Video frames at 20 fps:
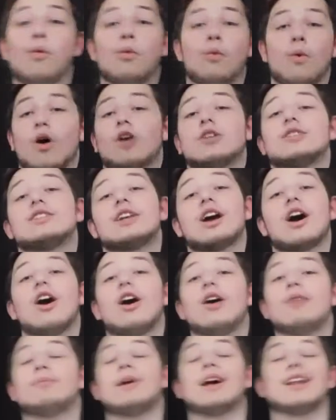What's
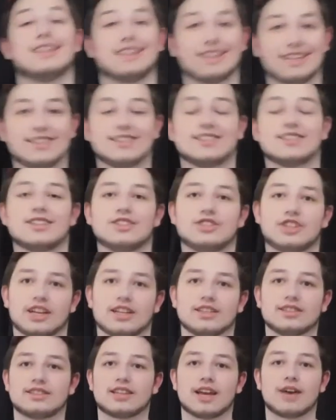up, ladies and
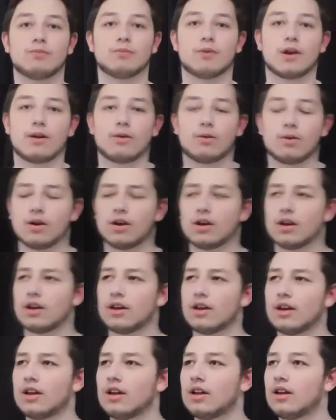gents, I'm well,
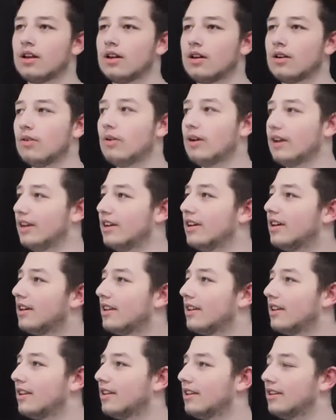wait,
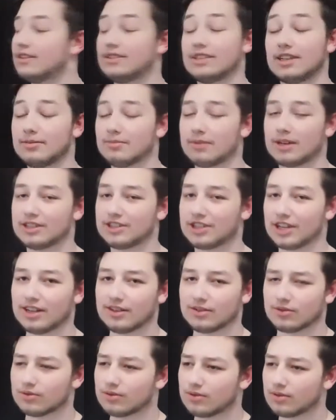this ain't my
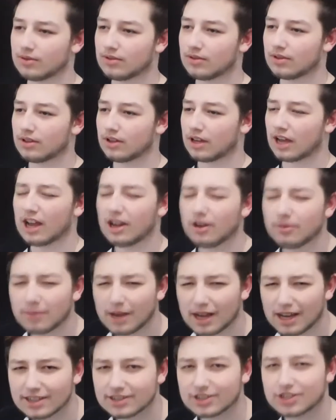channel. How am
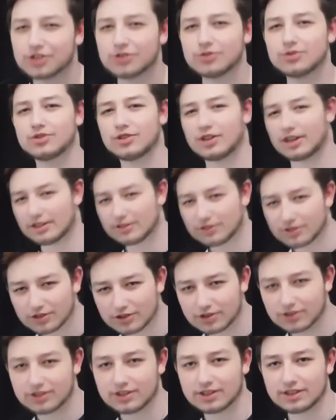I actually going to
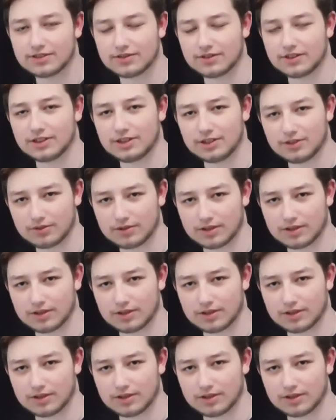introduce this video